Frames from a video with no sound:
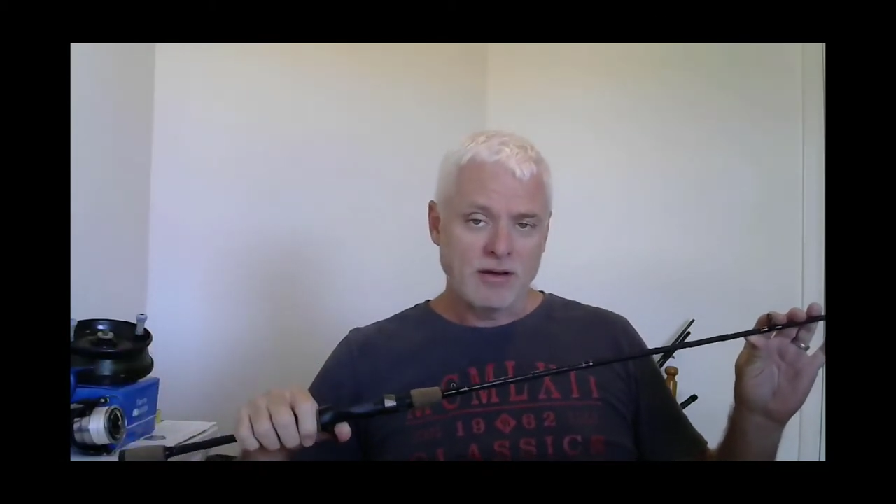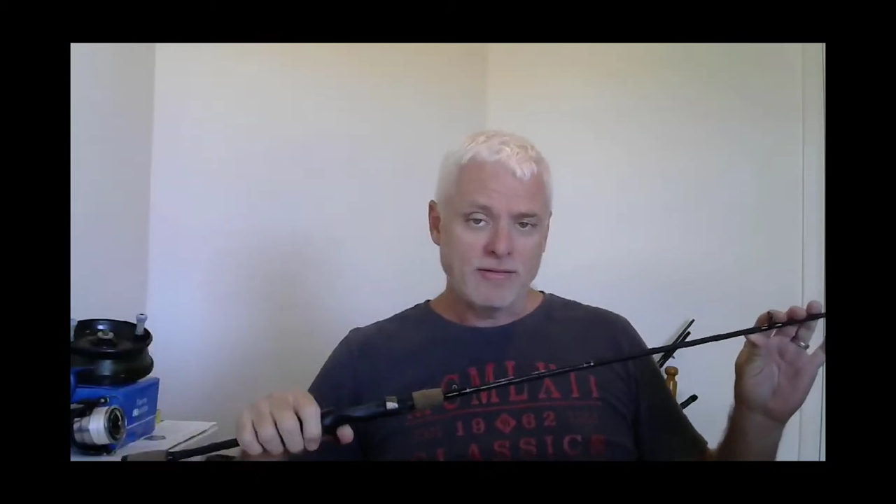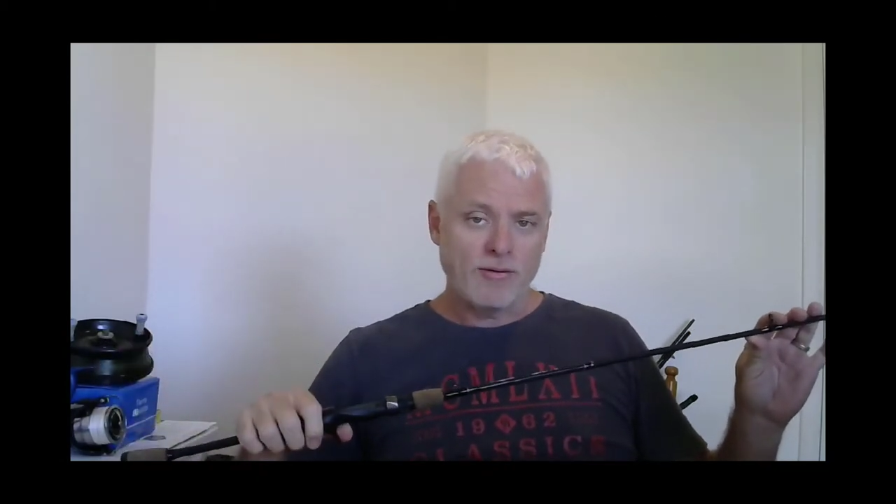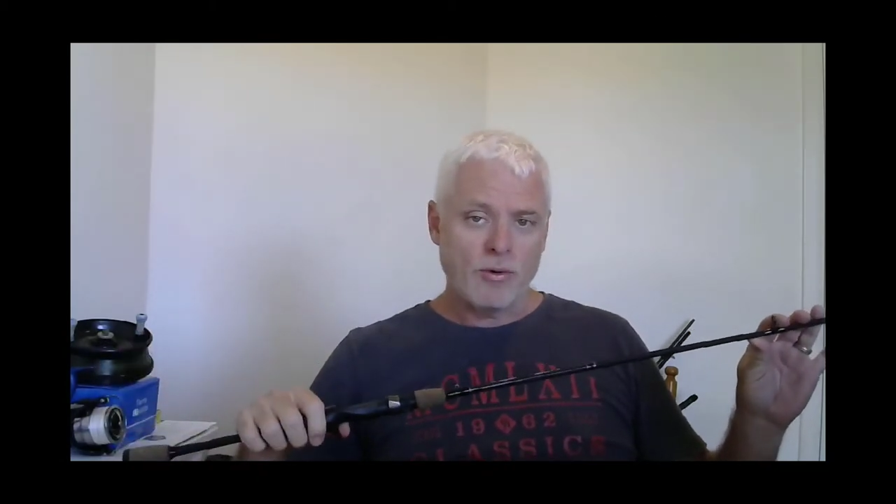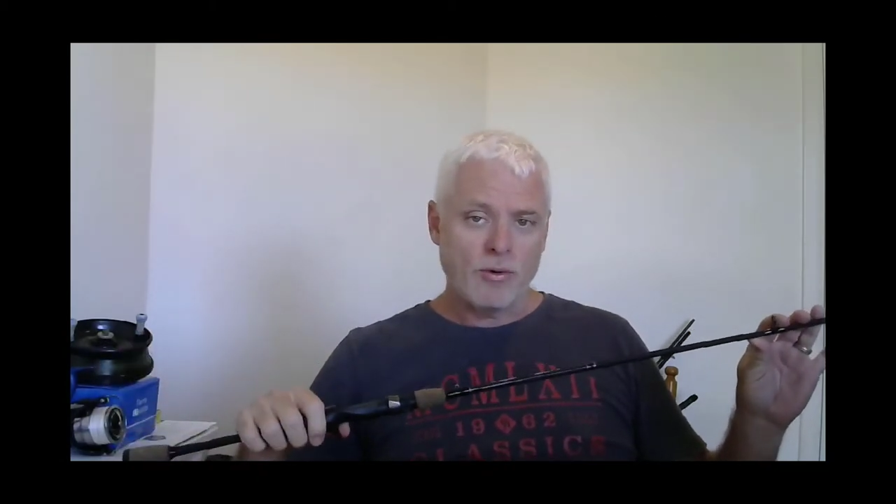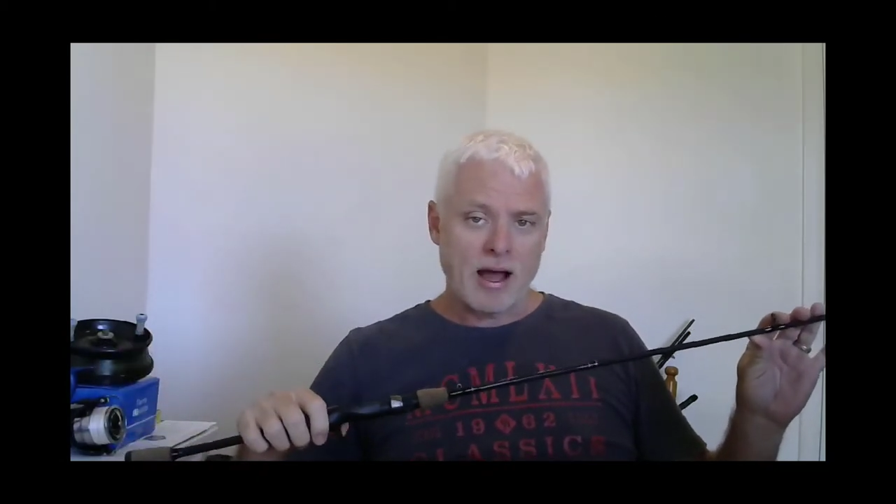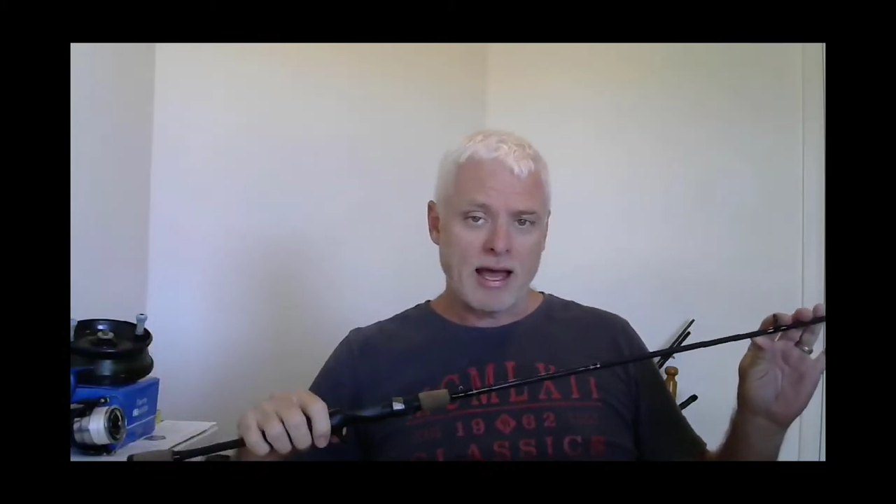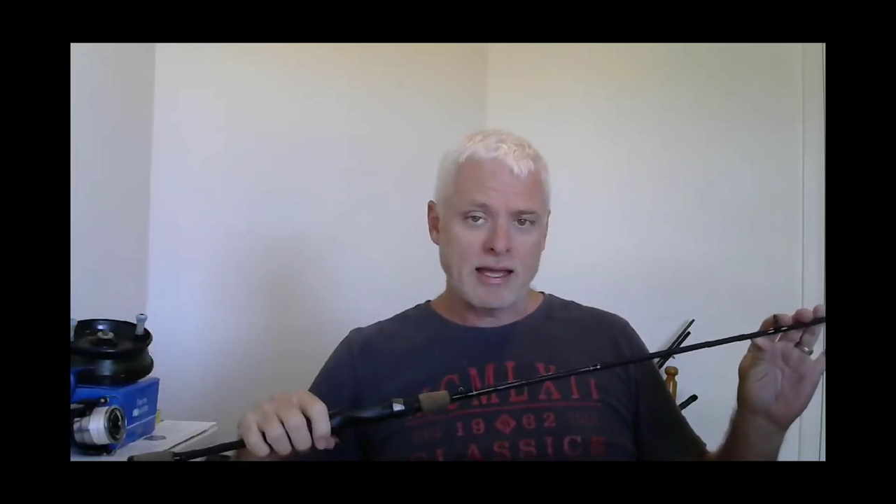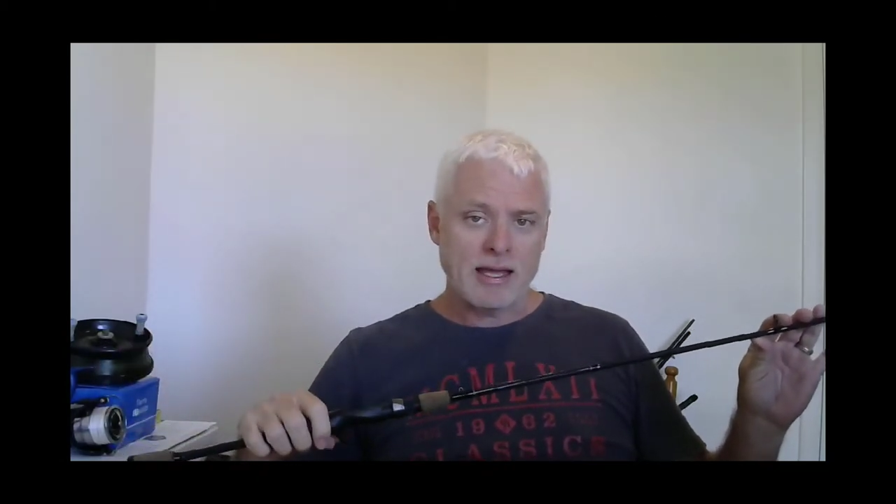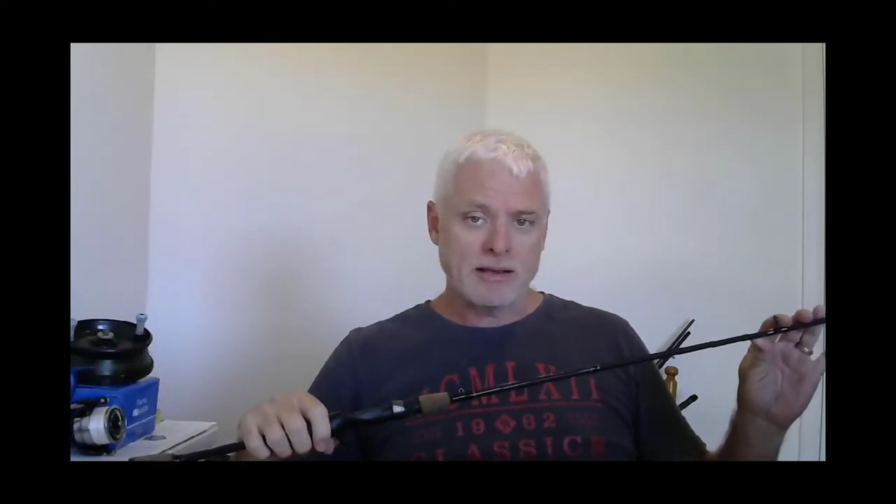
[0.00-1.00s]
for
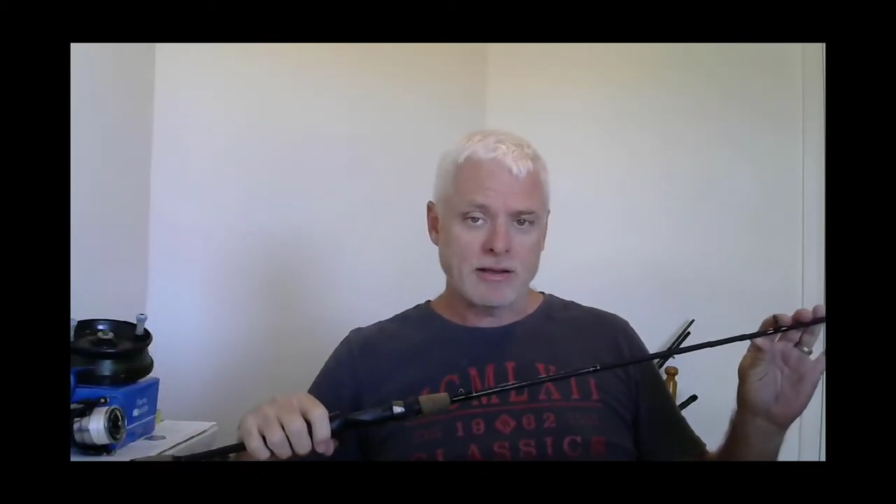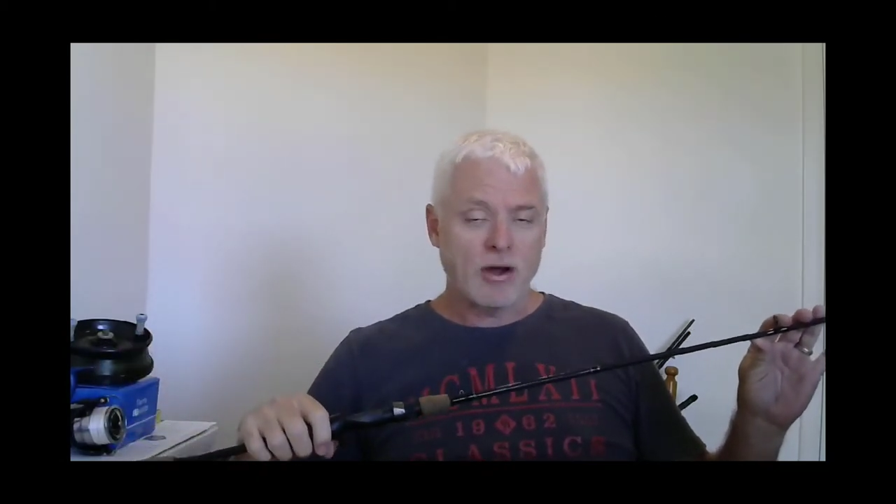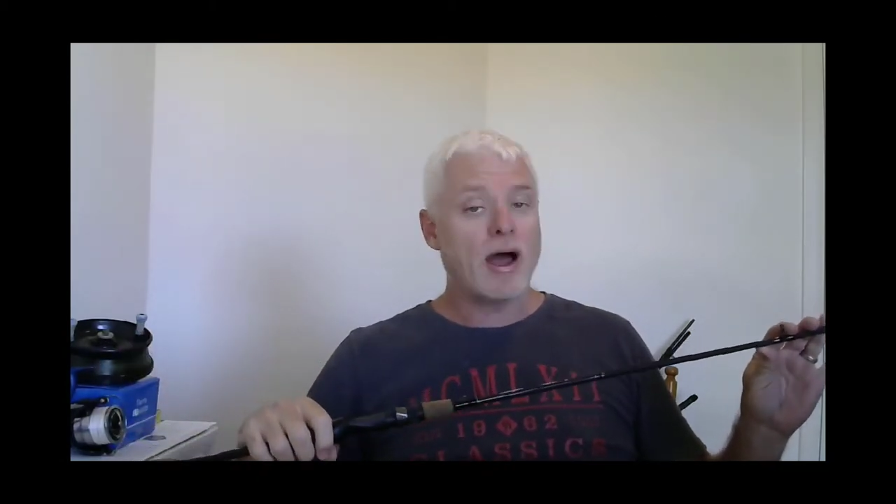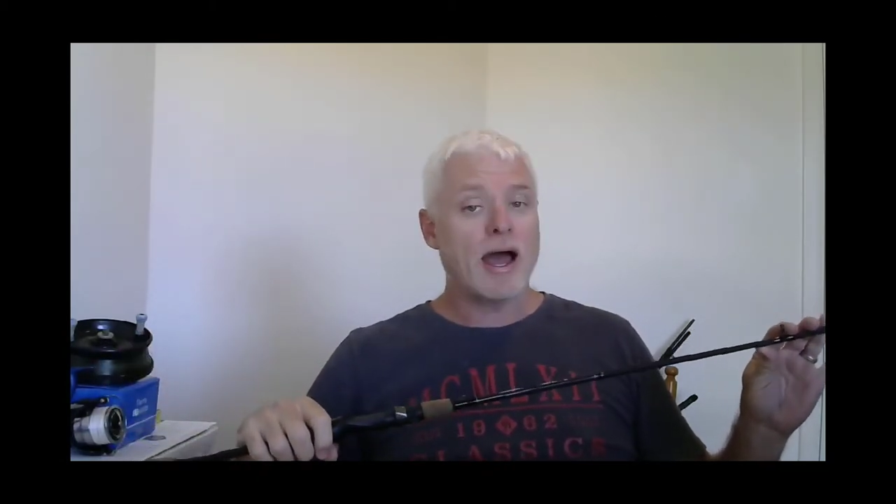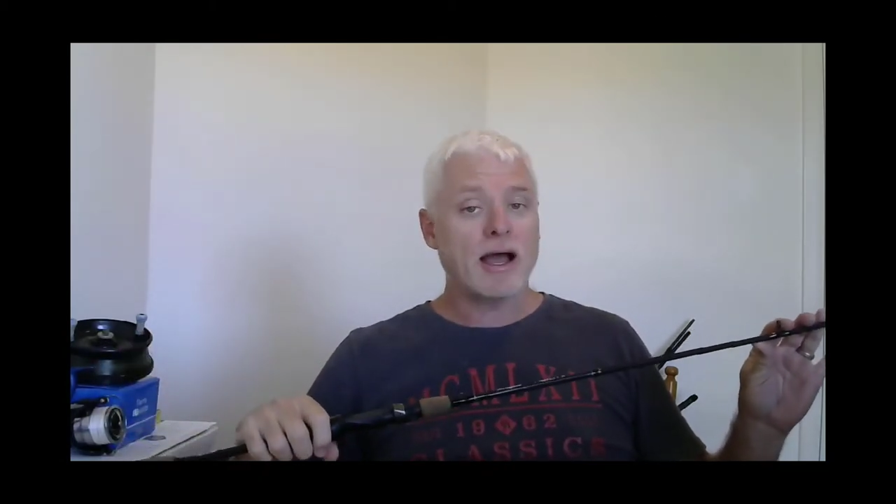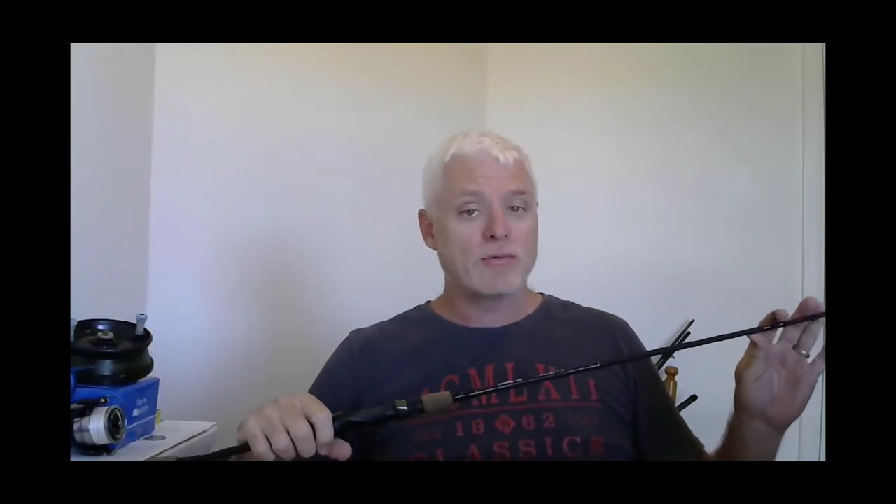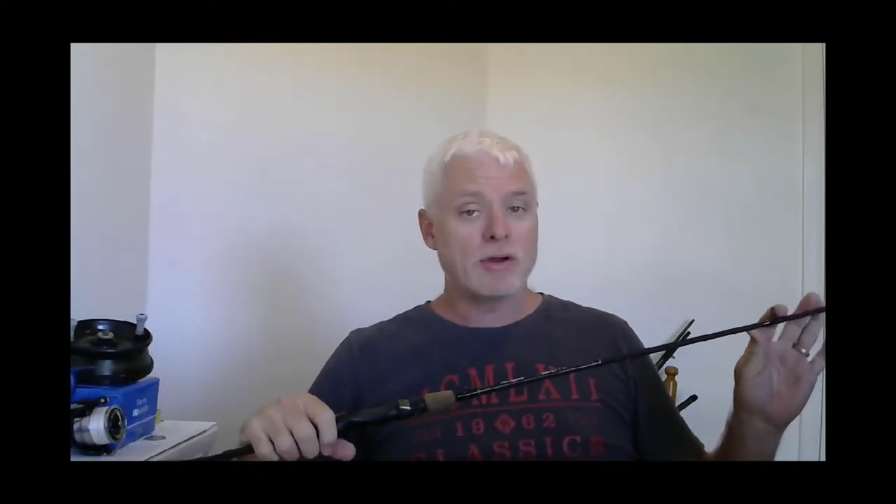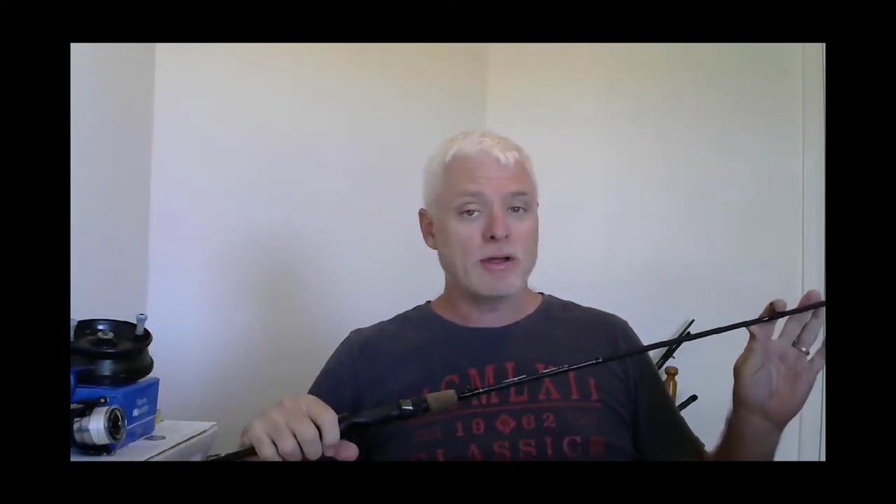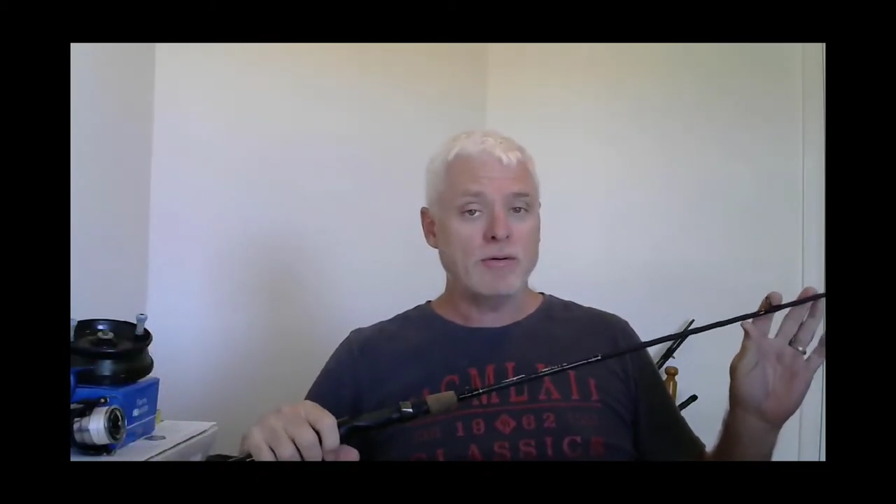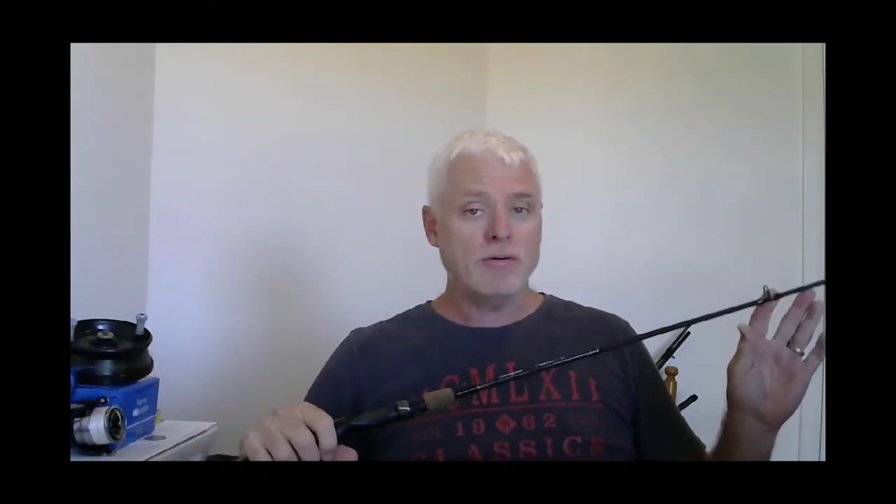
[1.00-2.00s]
a kayak
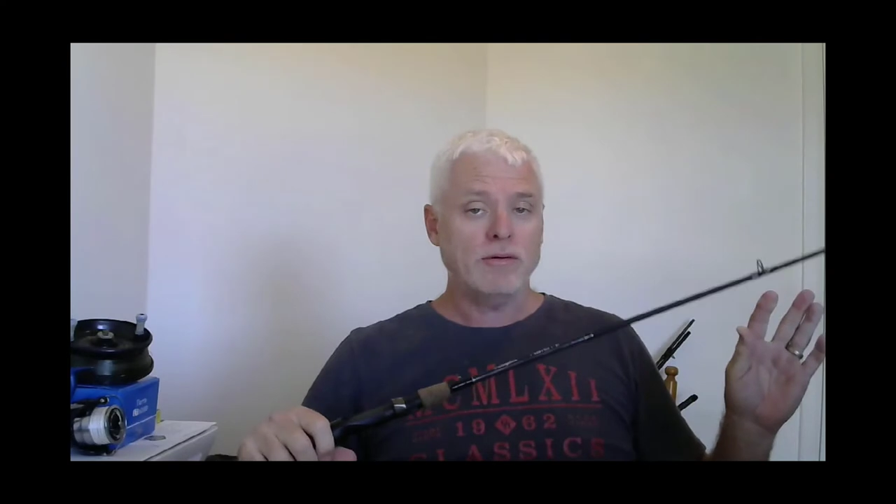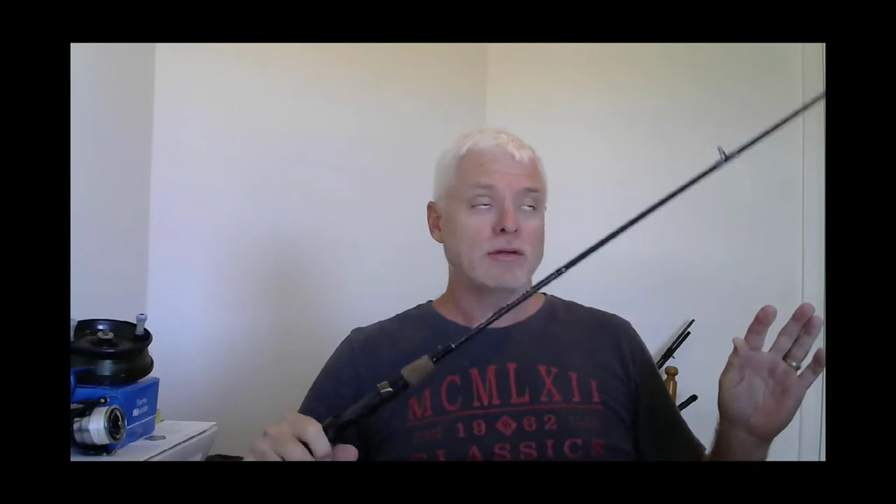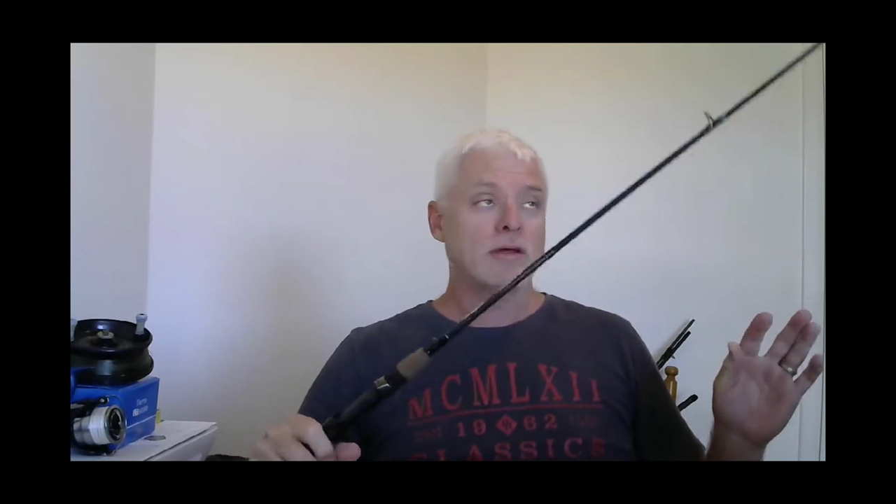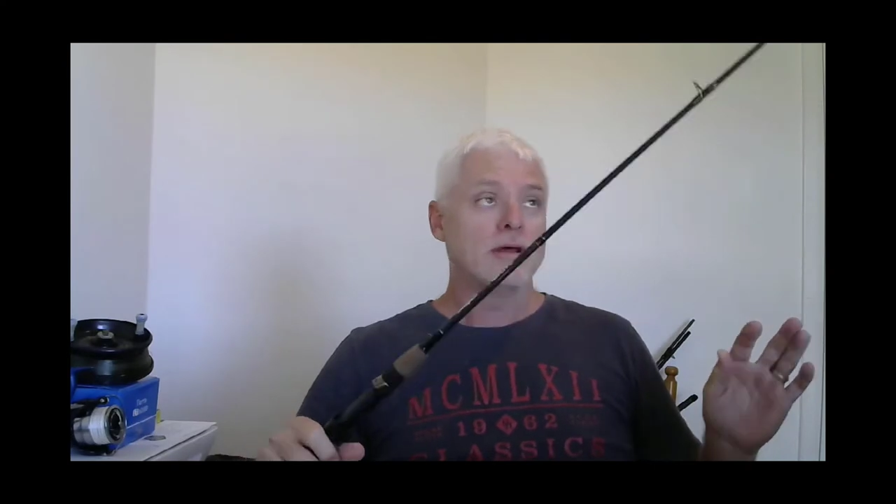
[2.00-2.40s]
rod,